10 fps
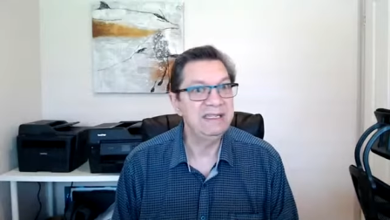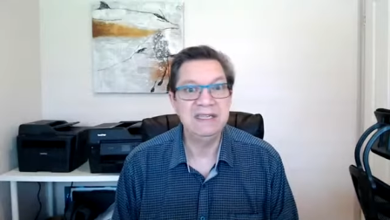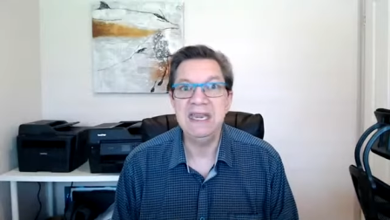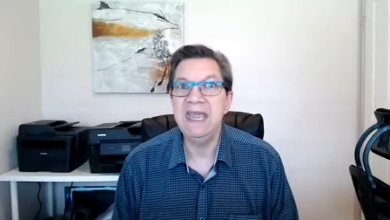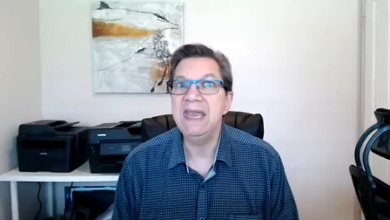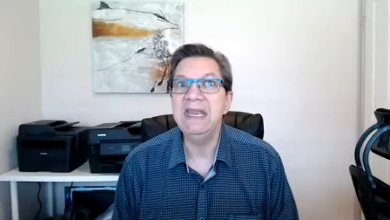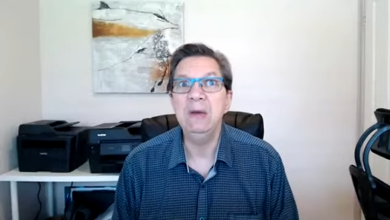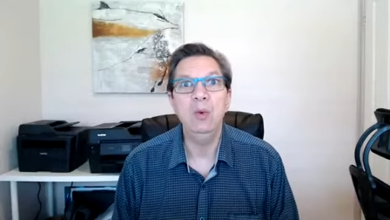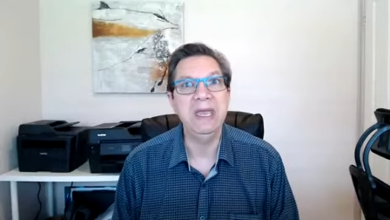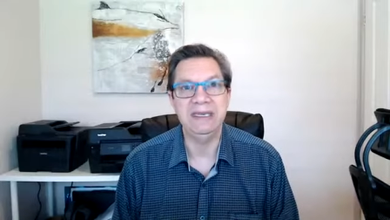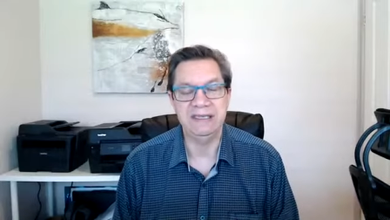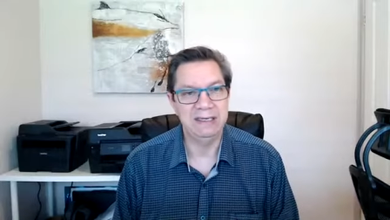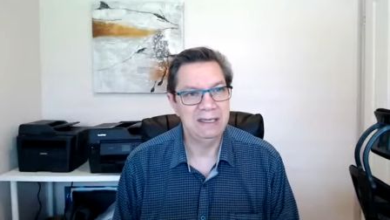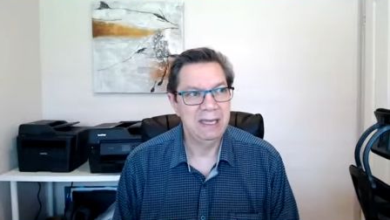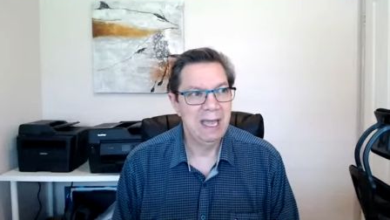see any wheat.
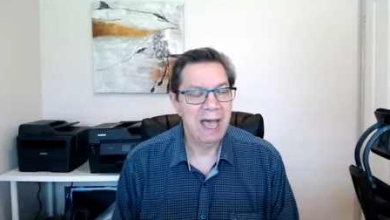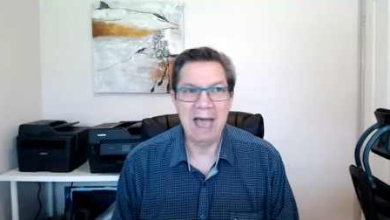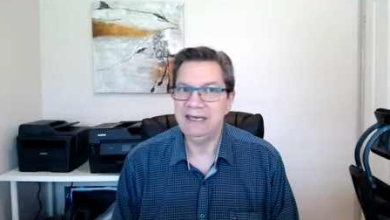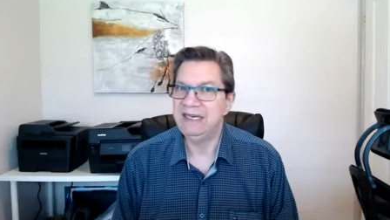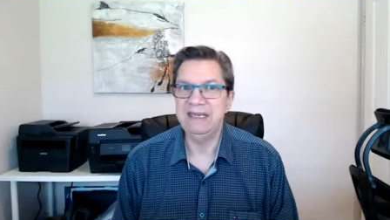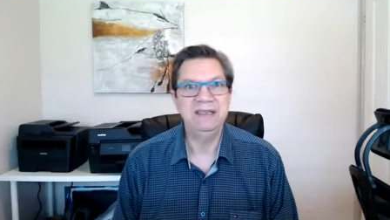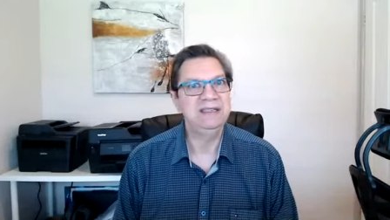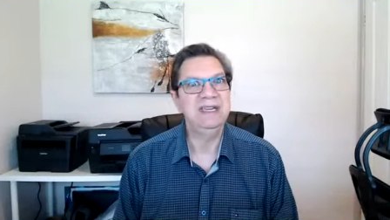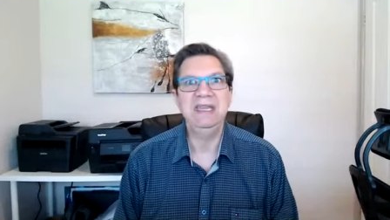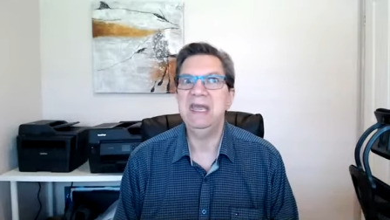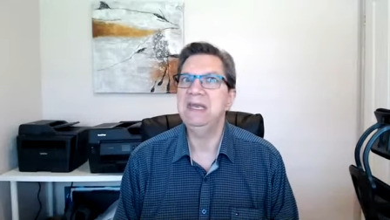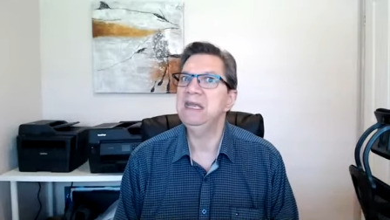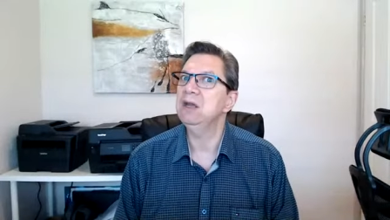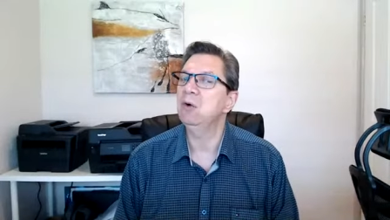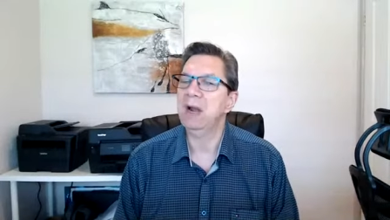I didn't see
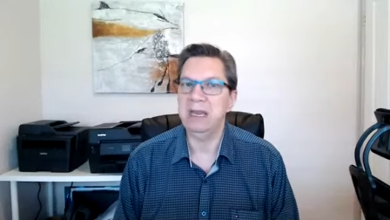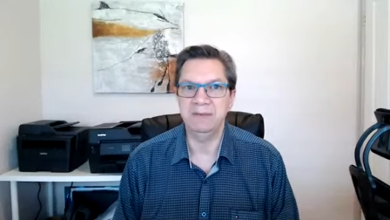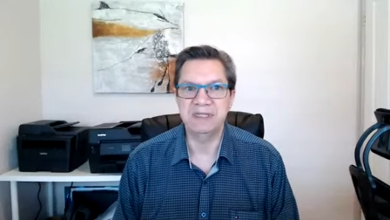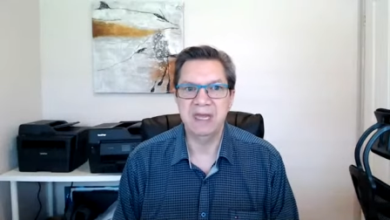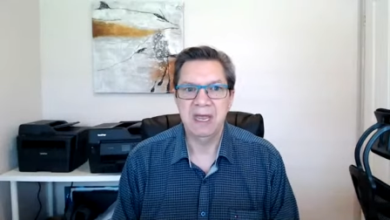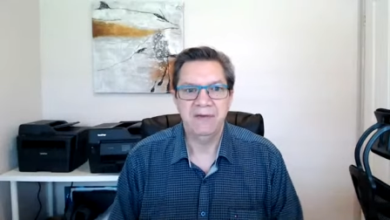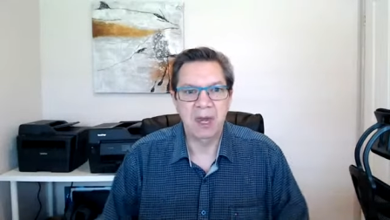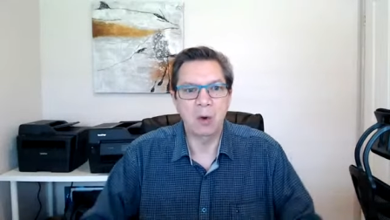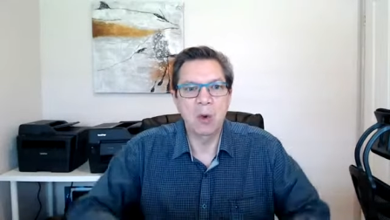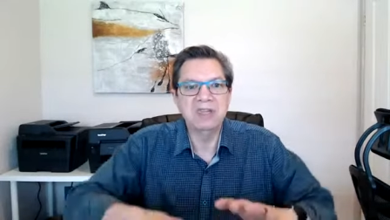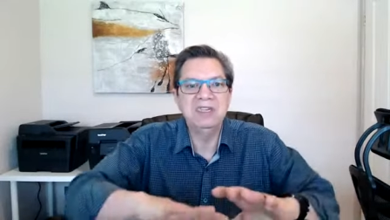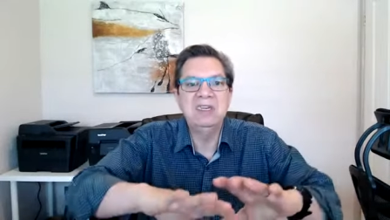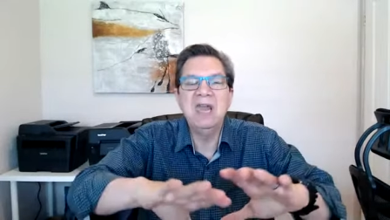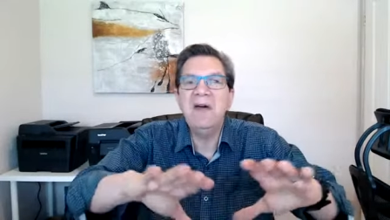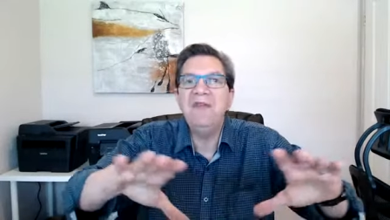any grapes. There was
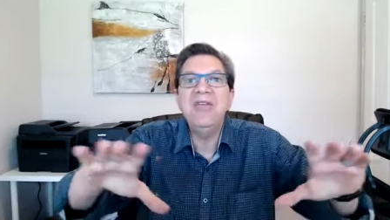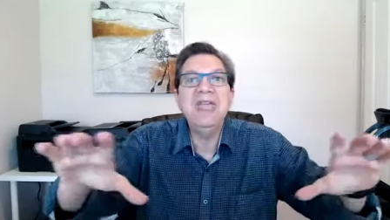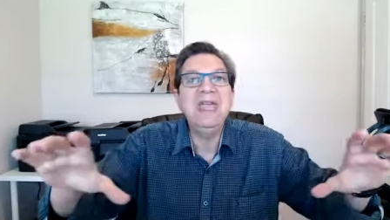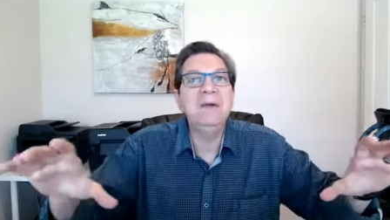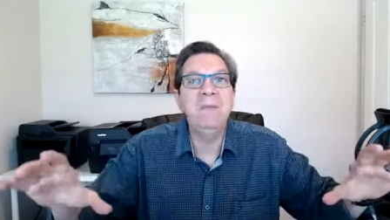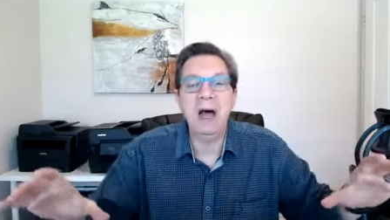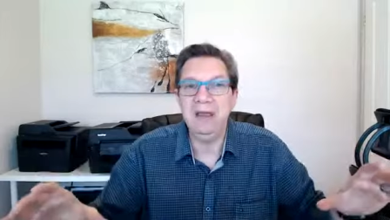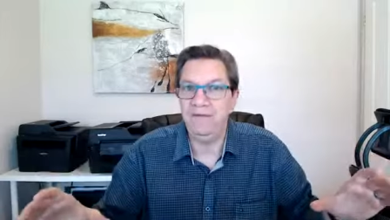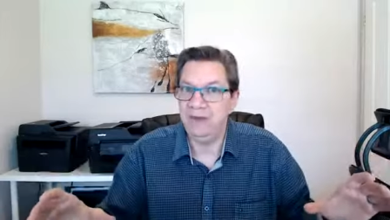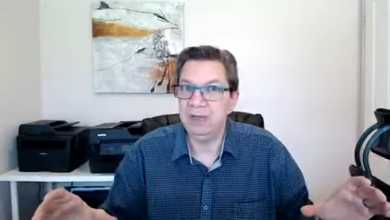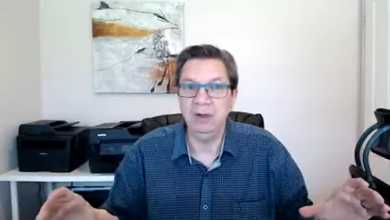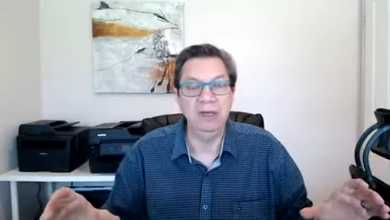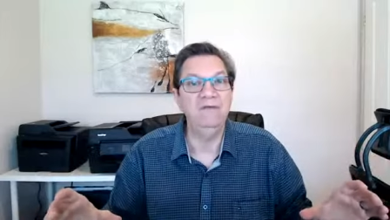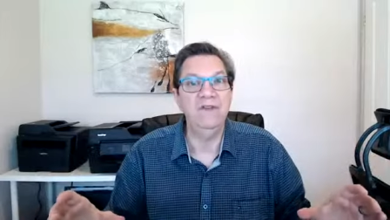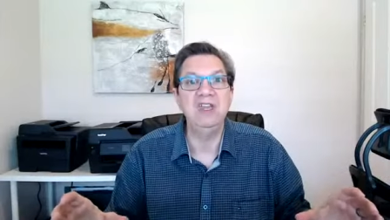nothing in my field
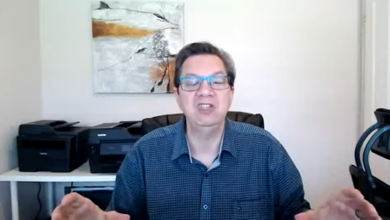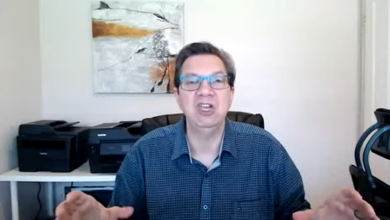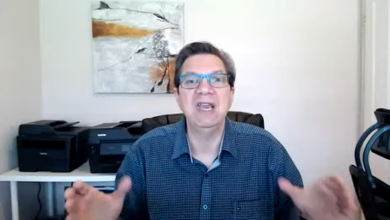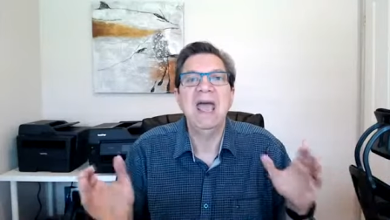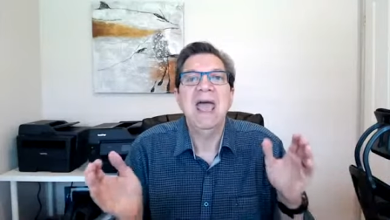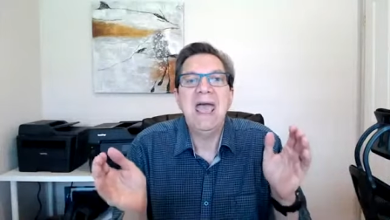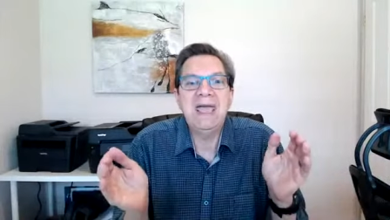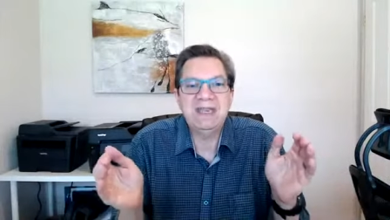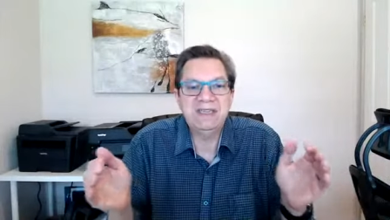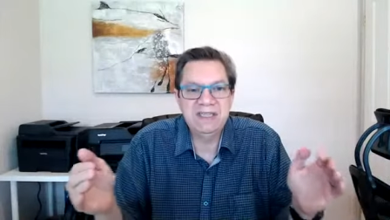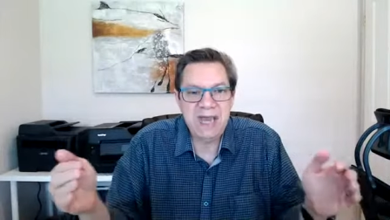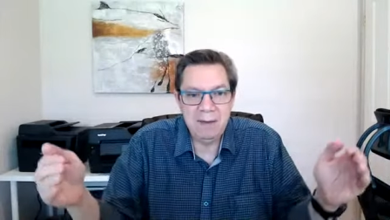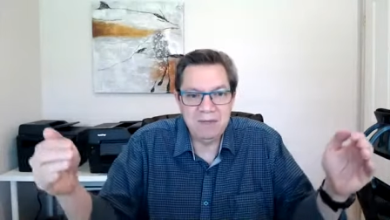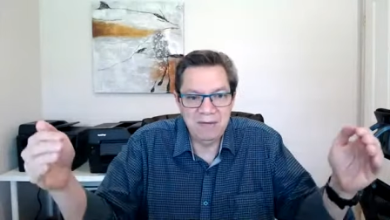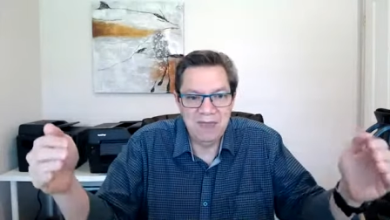of vision
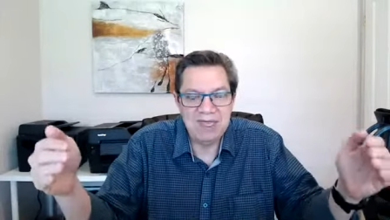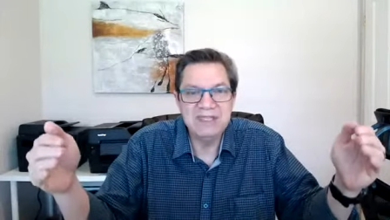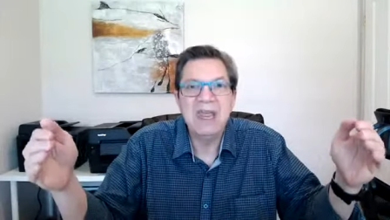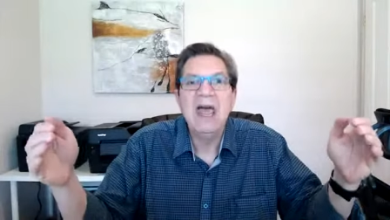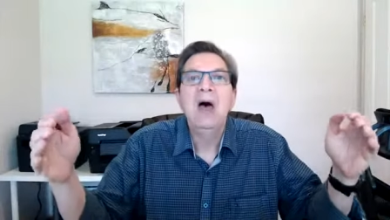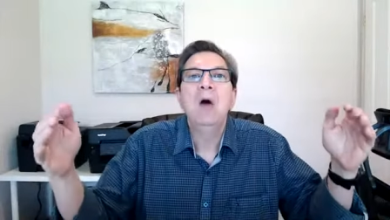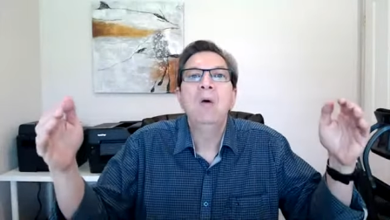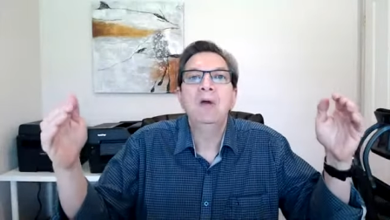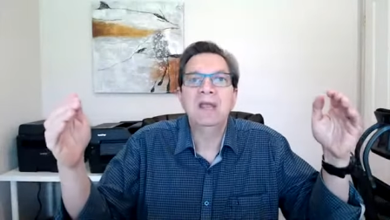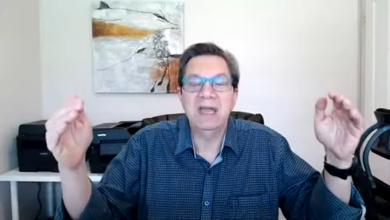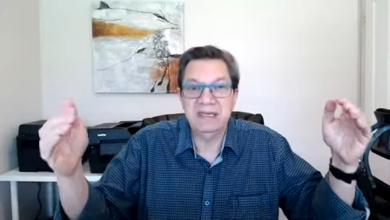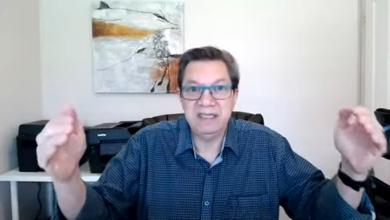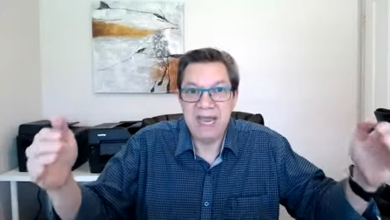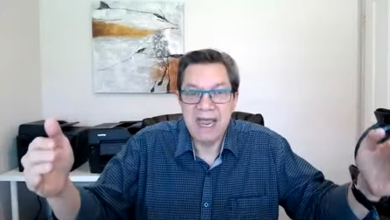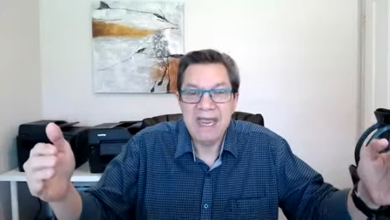except this
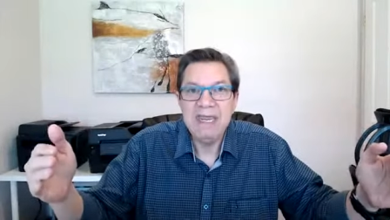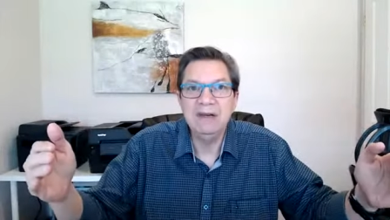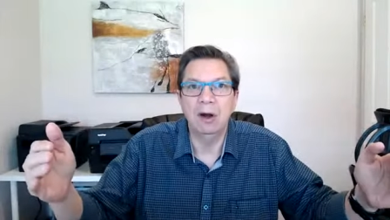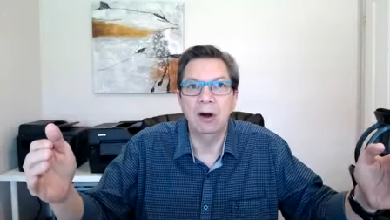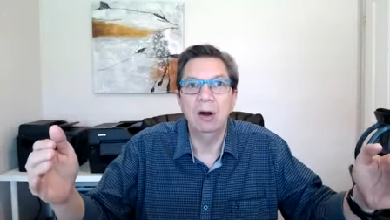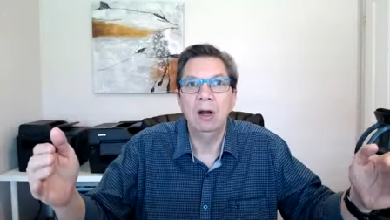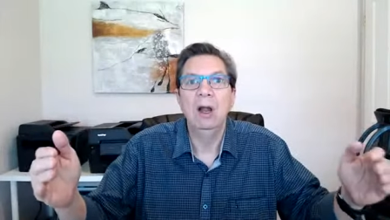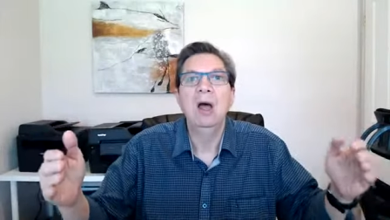container